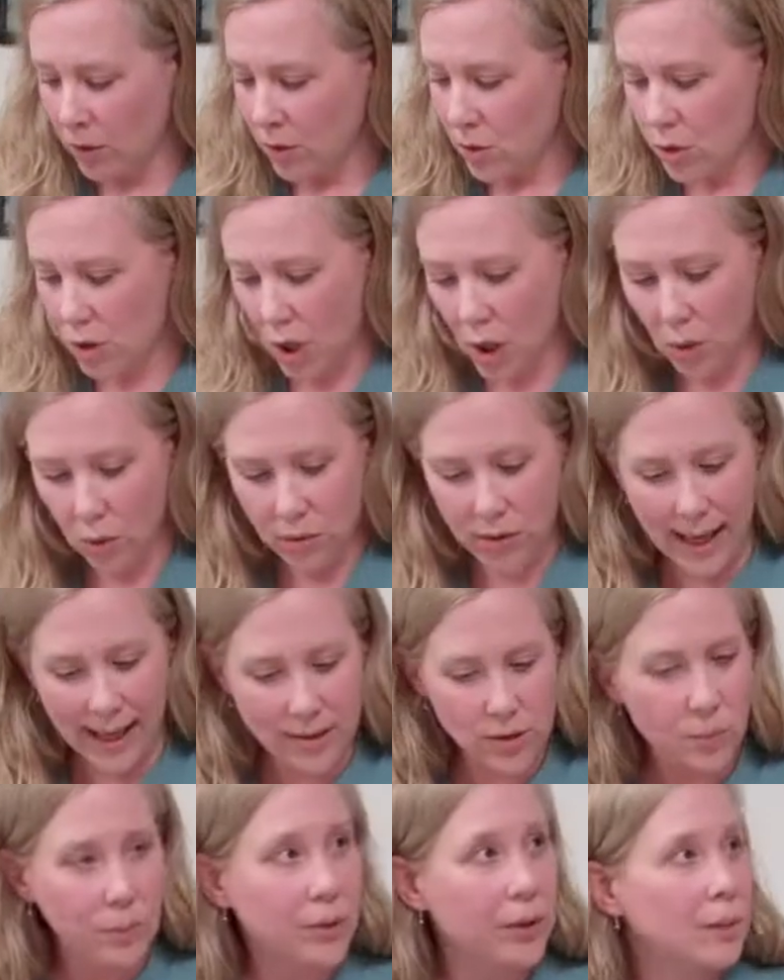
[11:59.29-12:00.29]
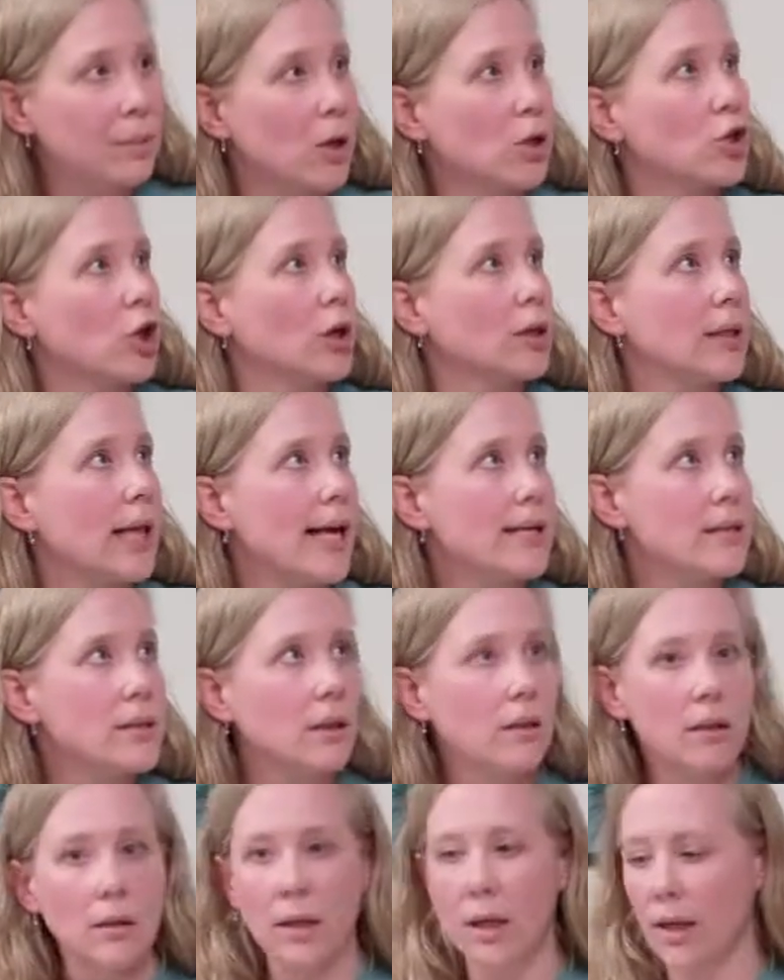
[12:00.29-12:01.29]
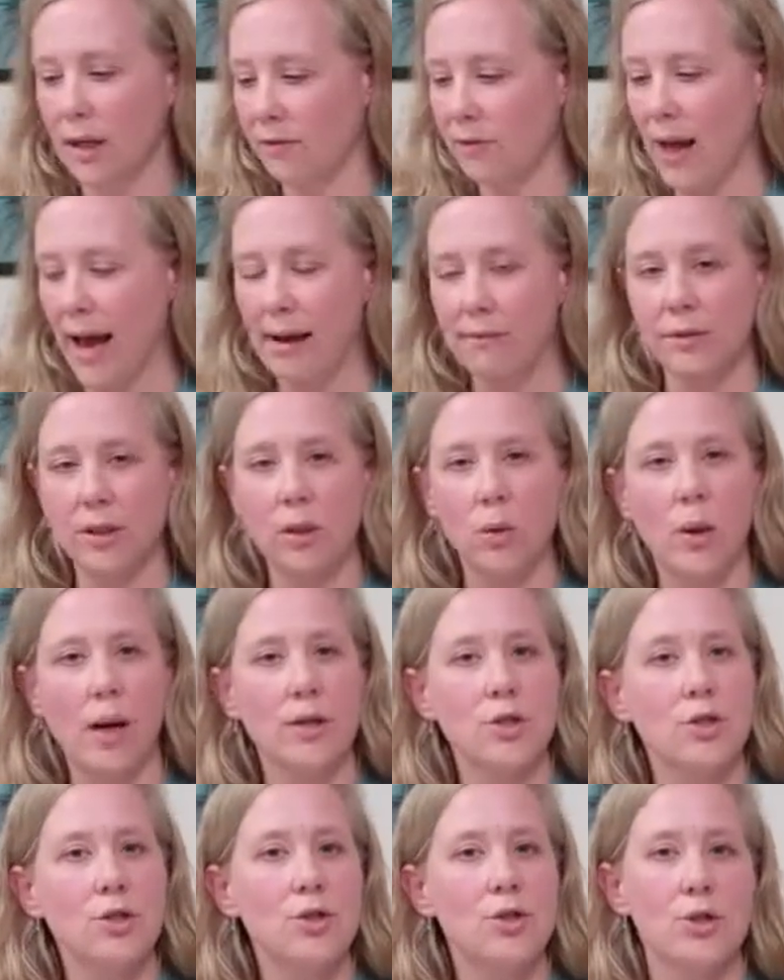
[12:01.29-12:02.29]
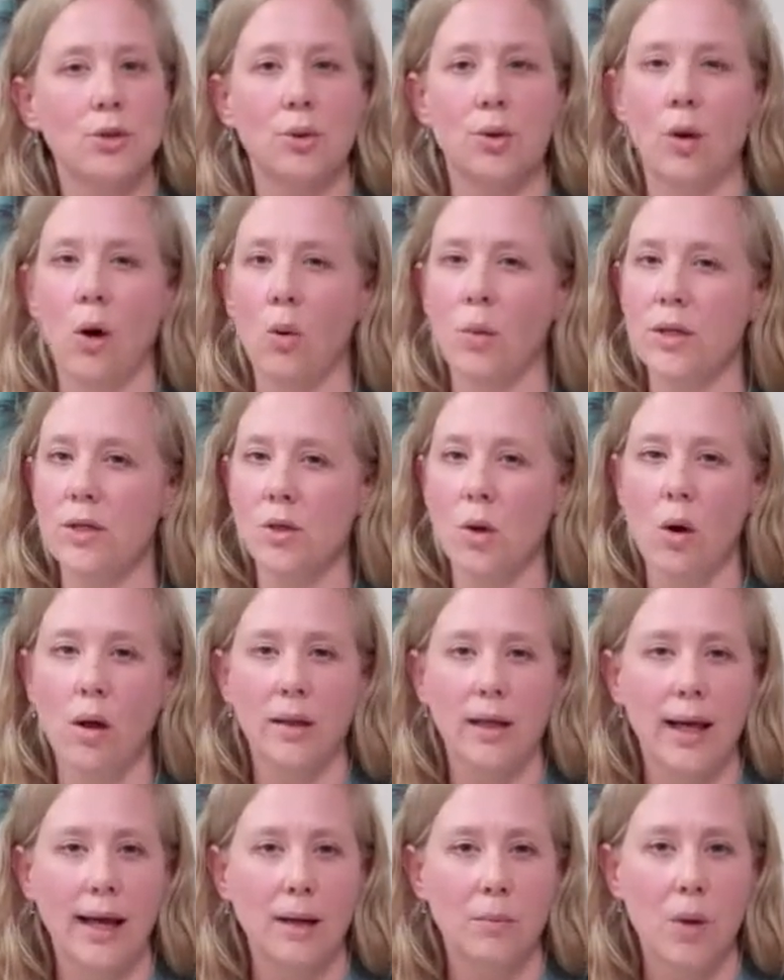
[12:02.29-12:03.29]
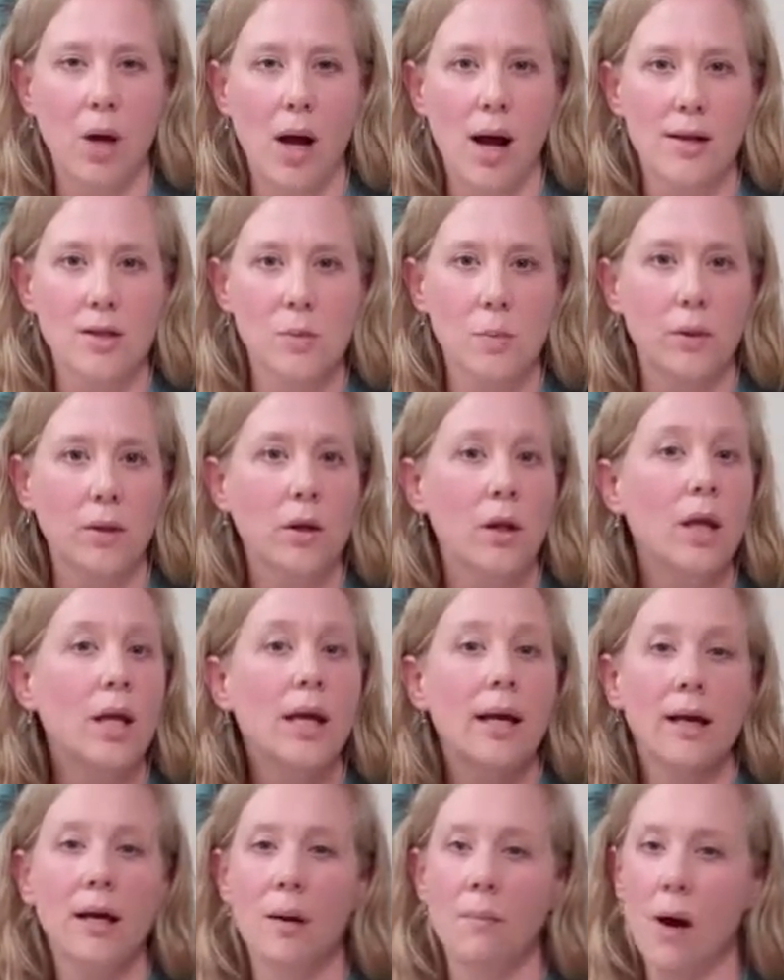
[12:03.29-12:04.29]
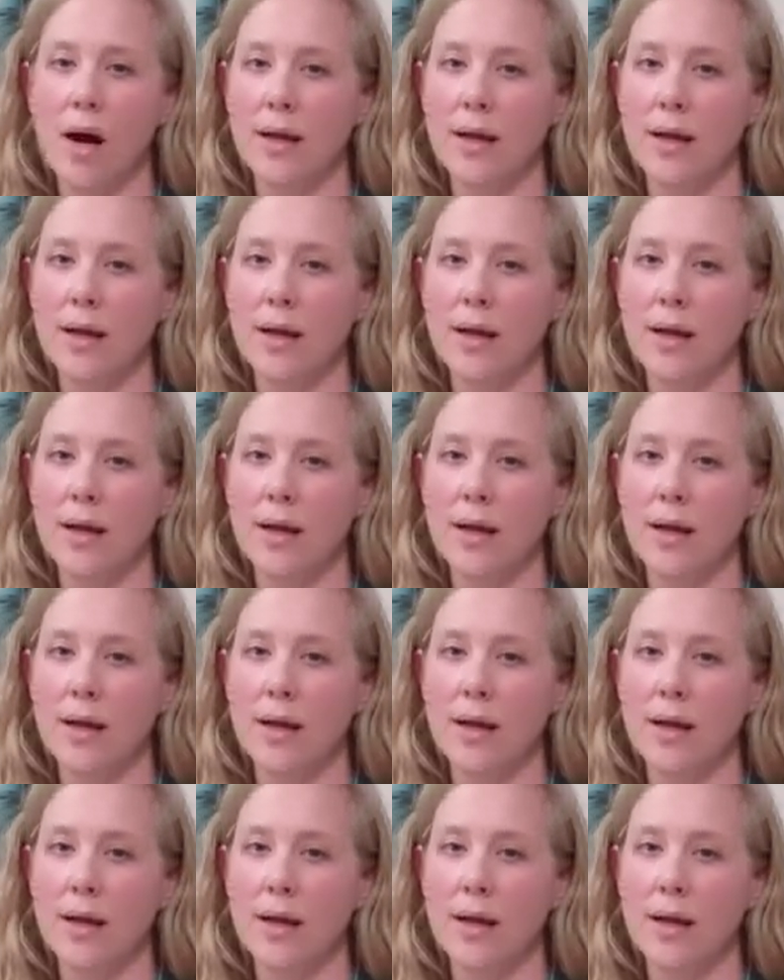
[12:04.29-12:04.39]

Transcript: So that's pretty much our lesson. If you have any questions, you can always call the animal hospital, come